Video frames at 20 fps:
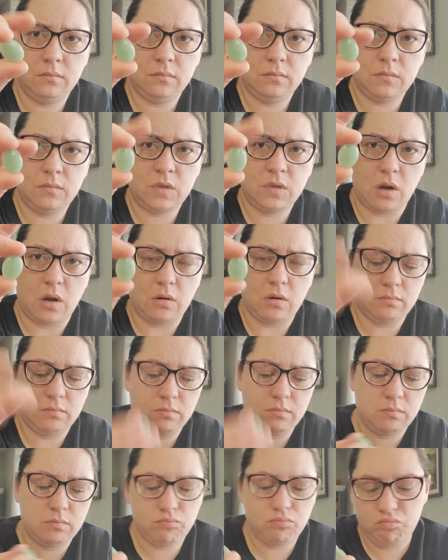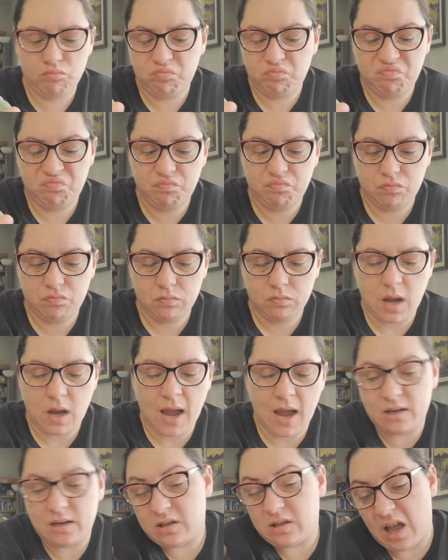So
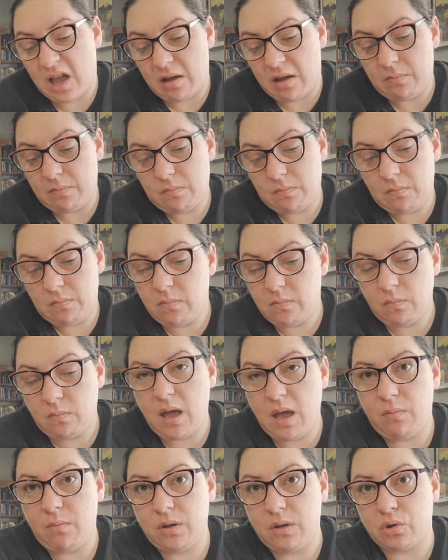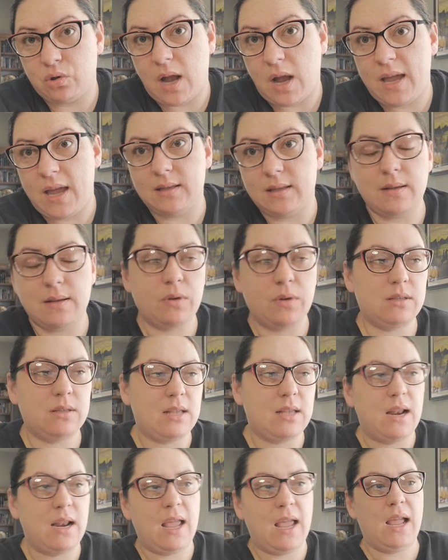I just thought, well, we'll try it. Someone
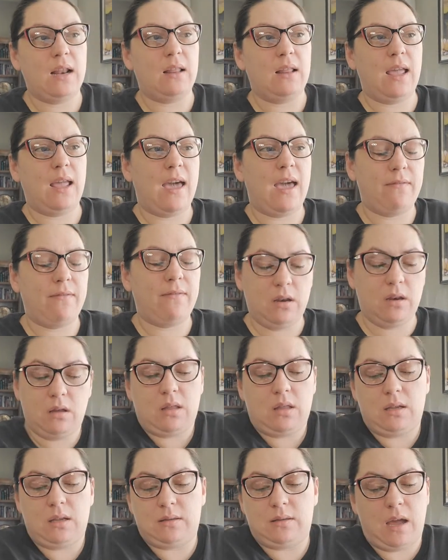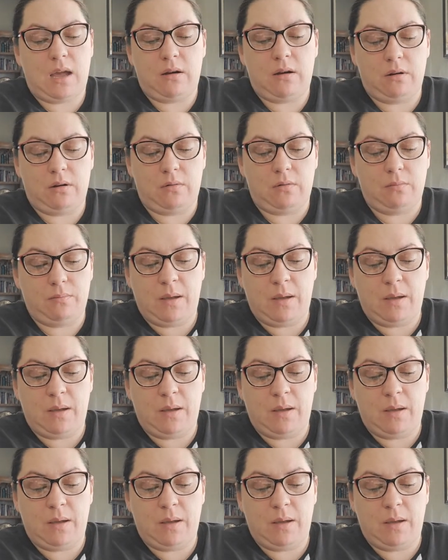said, hey, do they have any of this? I don't know.